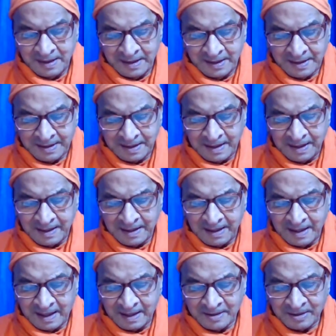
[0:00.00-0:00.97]
He
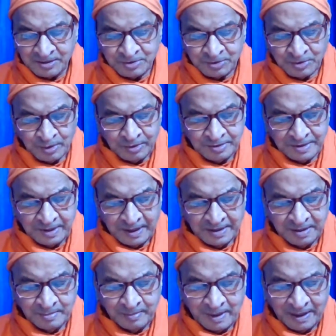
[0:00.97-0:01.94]
clearly understood
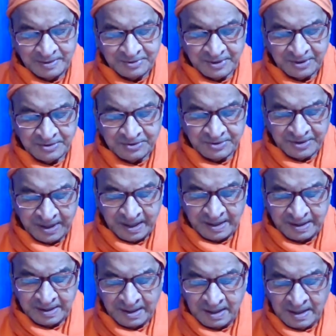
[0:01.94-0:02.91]
that the master's
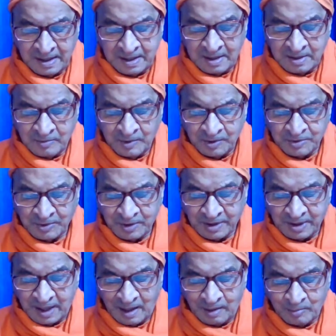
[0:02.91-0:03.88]
state, which
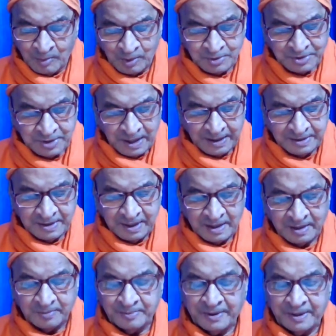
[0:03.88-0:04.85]
was almost like
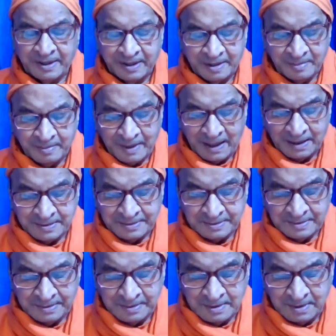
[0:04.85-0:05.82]
that of a dead
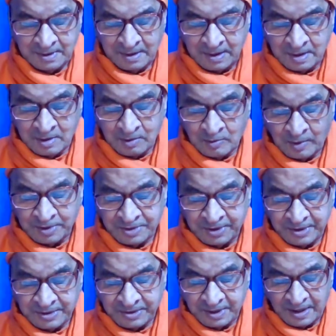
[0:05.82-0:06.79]
man, was
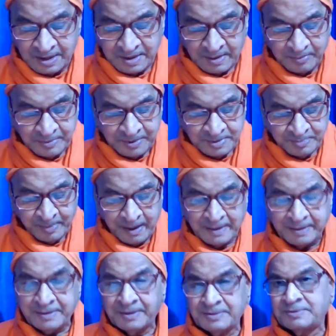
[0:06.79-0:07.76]
the result of his
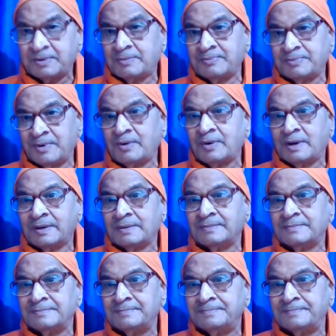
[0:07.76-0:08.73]
practice of yoga
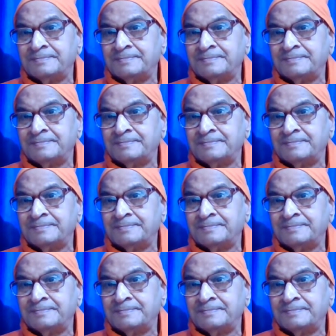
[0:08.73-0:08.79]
